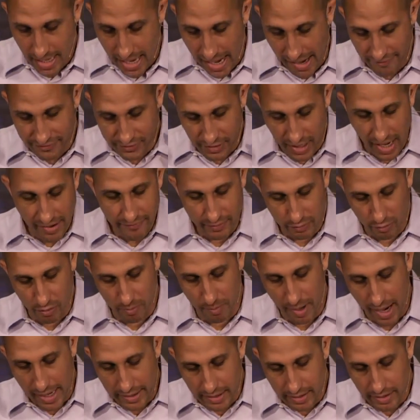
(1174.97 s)
after having
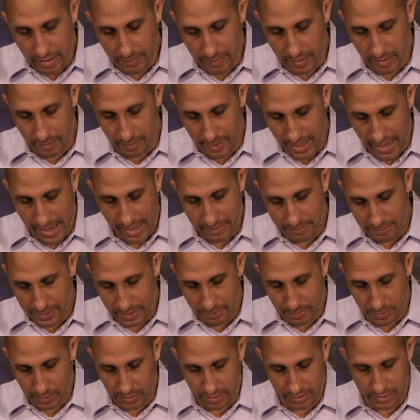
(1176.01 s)
reminded them of the bad
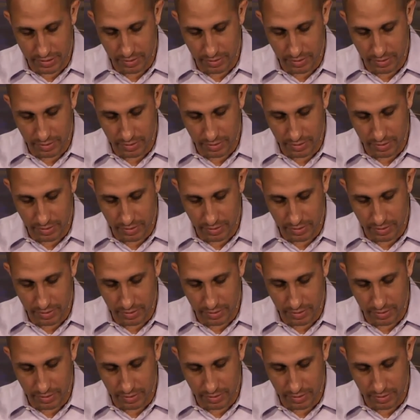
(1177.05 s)
people in